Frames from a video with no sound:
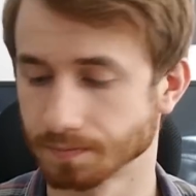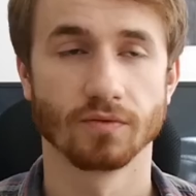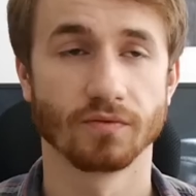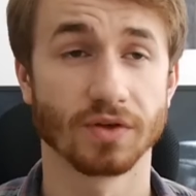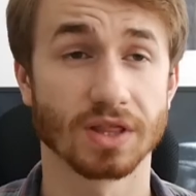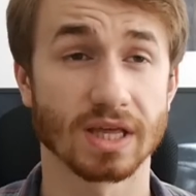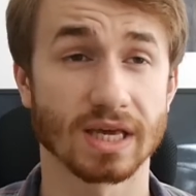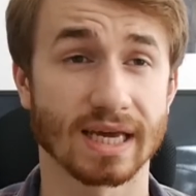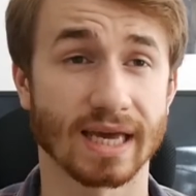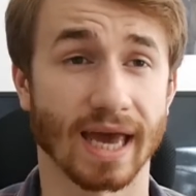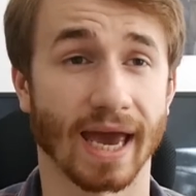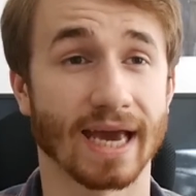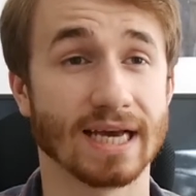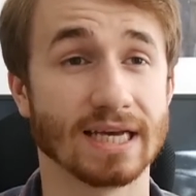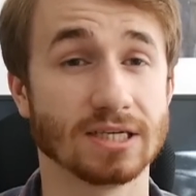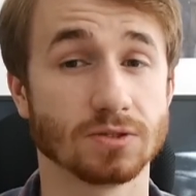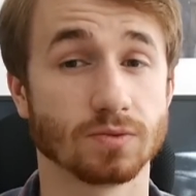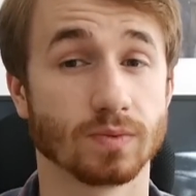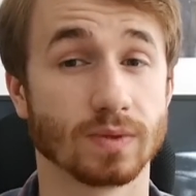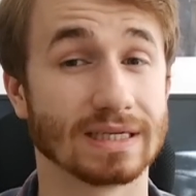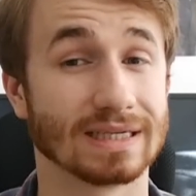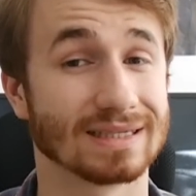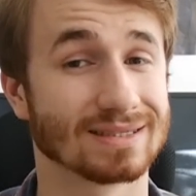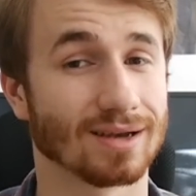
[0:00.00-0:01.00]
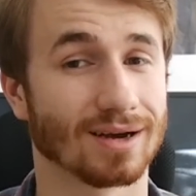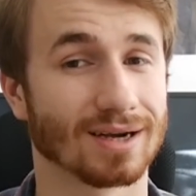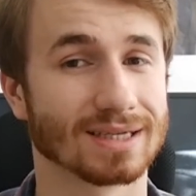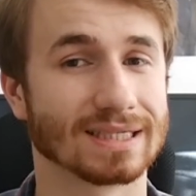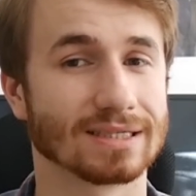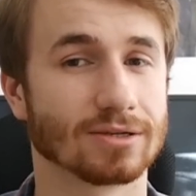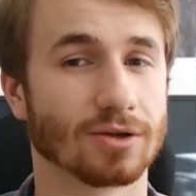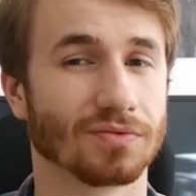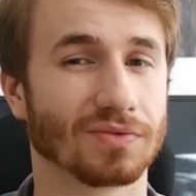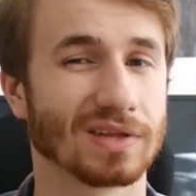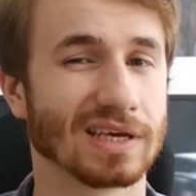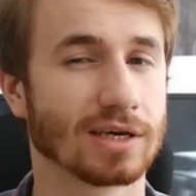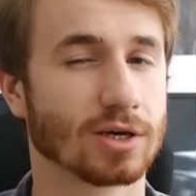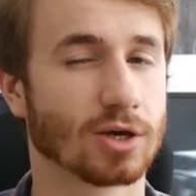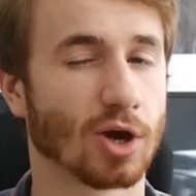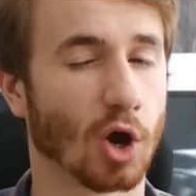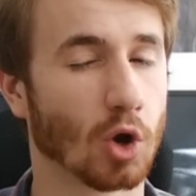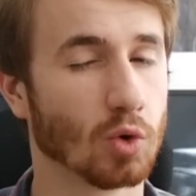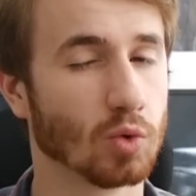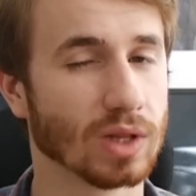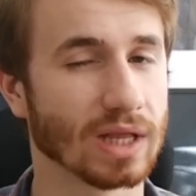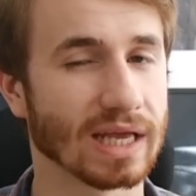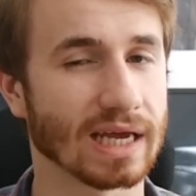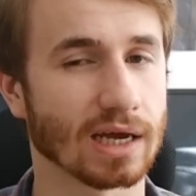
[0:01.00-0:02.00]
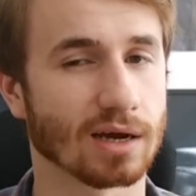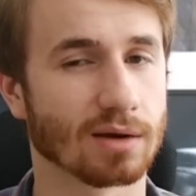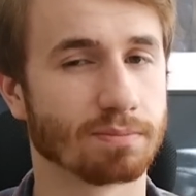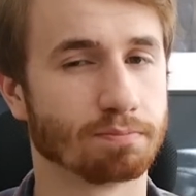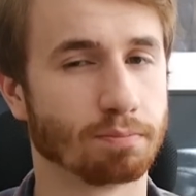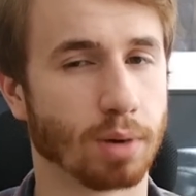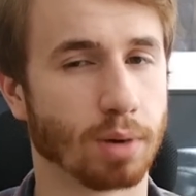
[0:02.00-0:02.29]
For the case, we decided on the Kolink